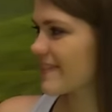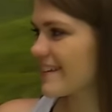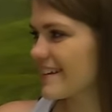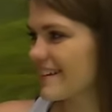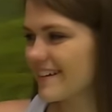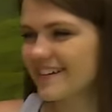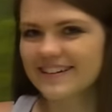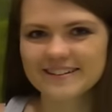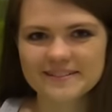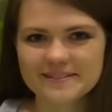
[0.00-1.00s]

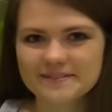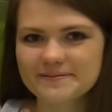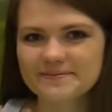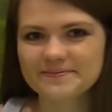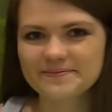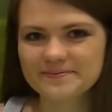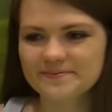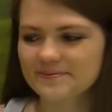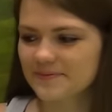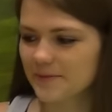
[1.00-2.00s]

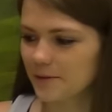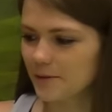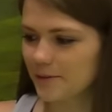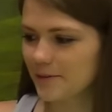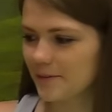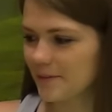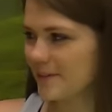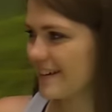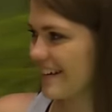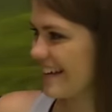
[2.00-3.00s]

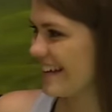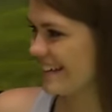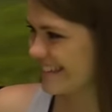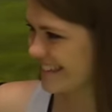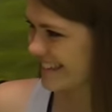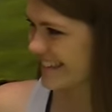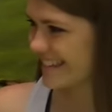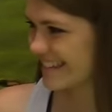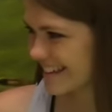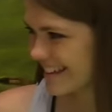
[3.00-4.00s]

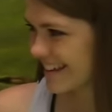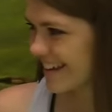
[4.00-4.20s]
The person shown says nothing.